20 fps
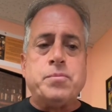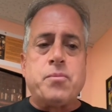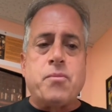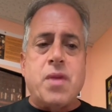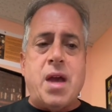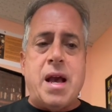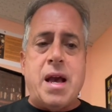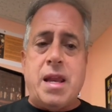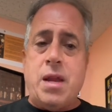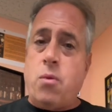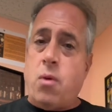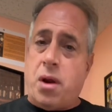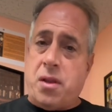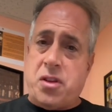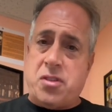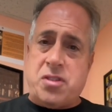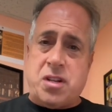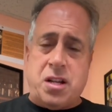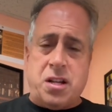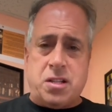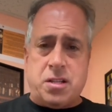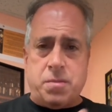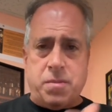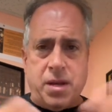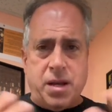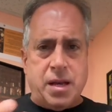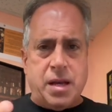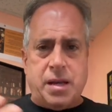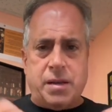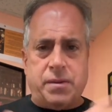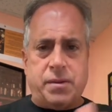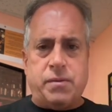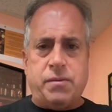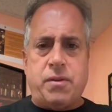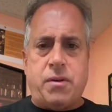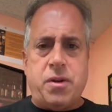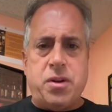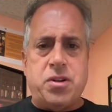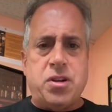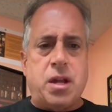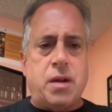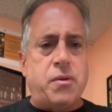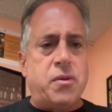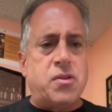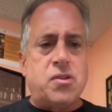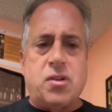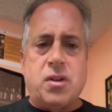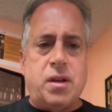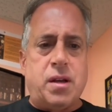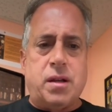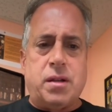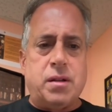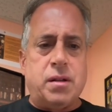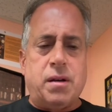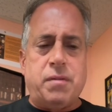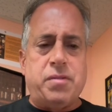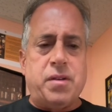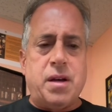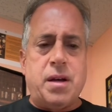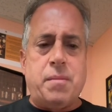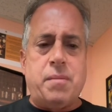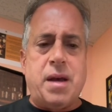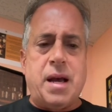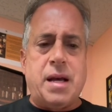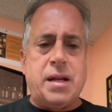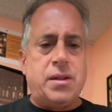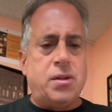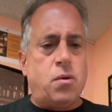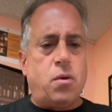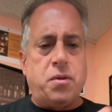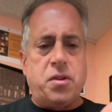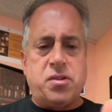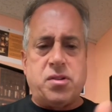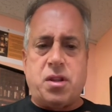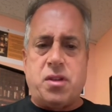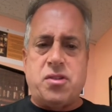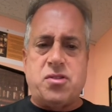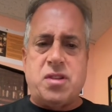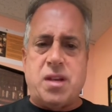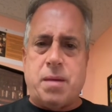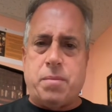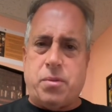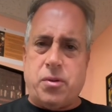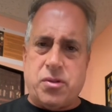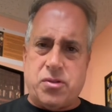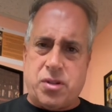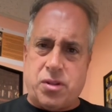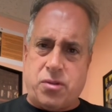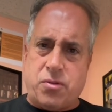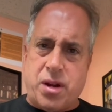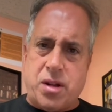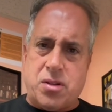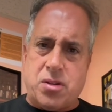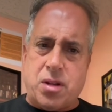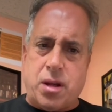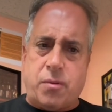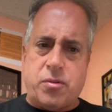and he wanted to send it to me, and very generously of him, and all these other samples and great stuff.